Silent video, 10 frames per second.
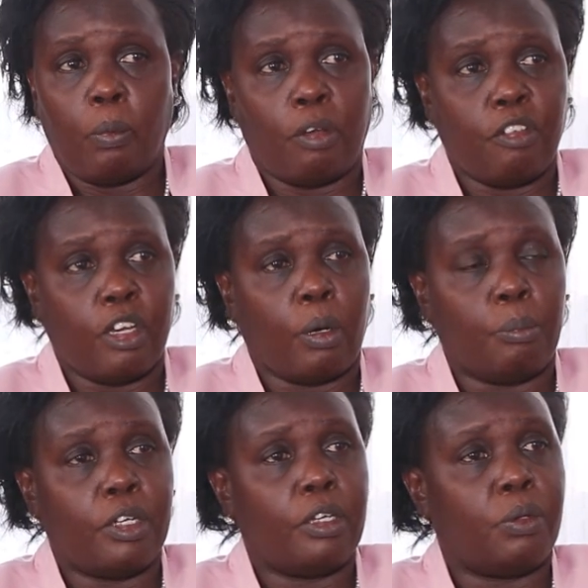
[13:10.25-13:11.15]
We are very
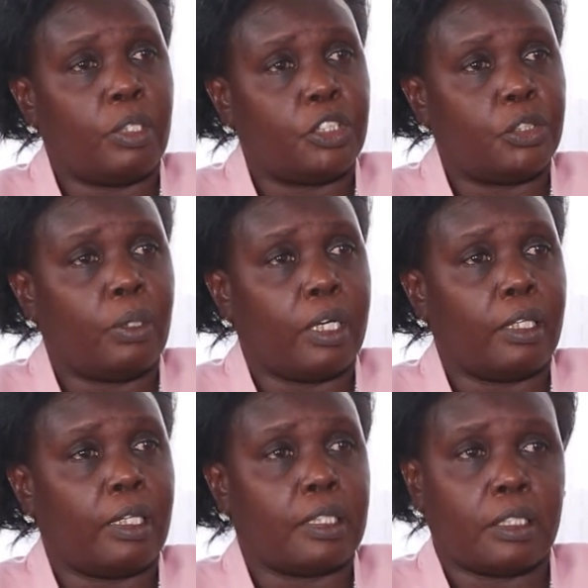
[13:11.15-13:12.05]
committed to
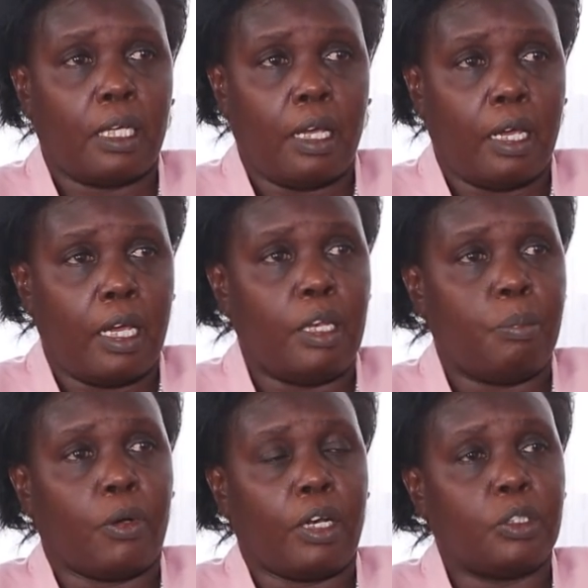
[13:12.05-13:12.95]
ensuring that any
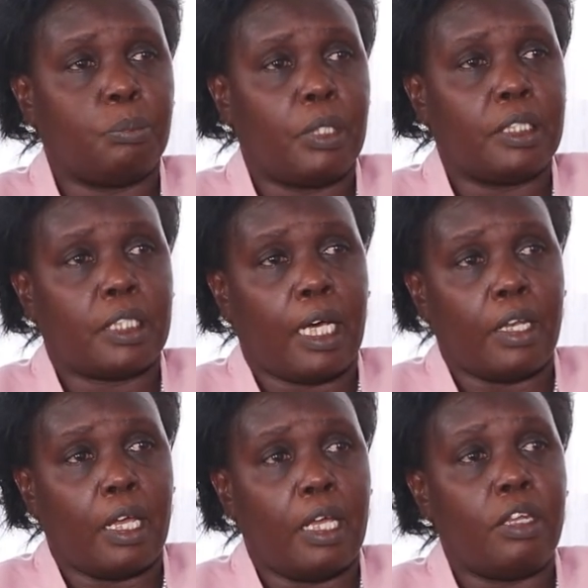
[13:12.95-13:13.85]
pronouncements
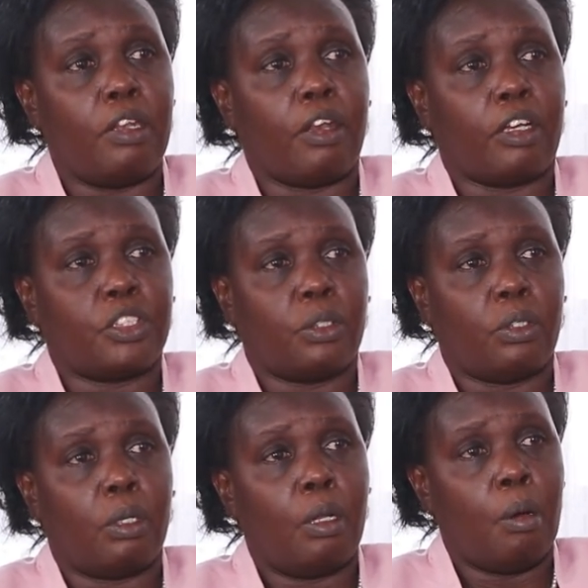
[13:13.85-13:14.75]
and any
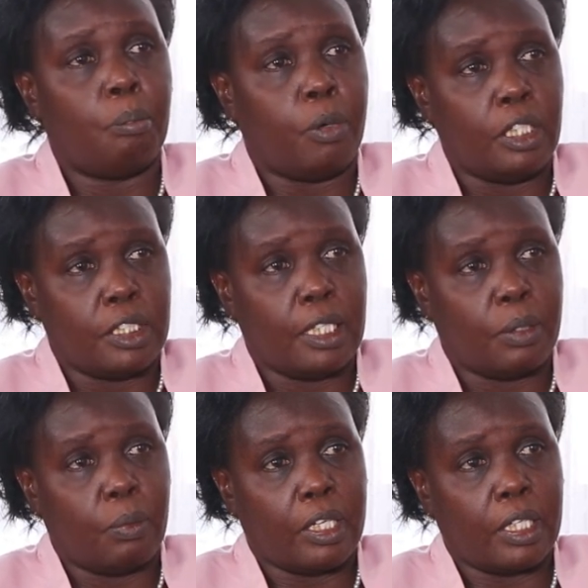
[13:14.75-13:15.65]
directional policy that we are